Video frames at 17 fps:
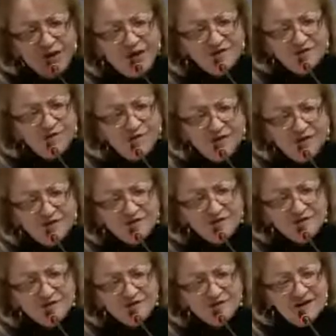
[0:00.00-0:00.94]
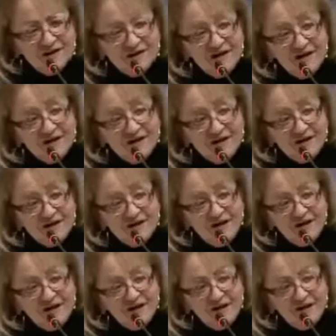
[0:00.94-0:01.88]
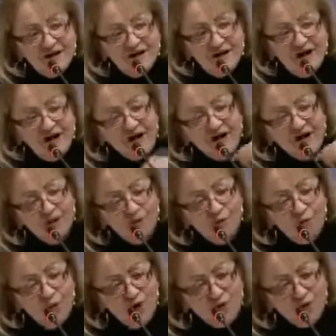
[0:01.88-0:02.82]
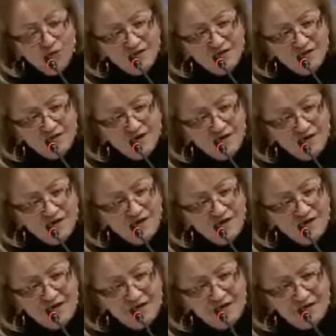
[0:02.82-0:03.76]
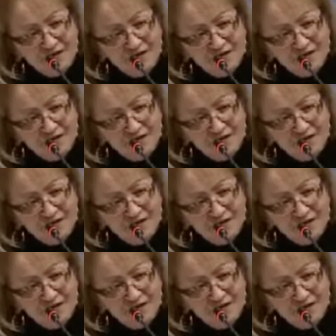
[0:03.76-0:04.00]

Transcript: after one judge that day. One was lucky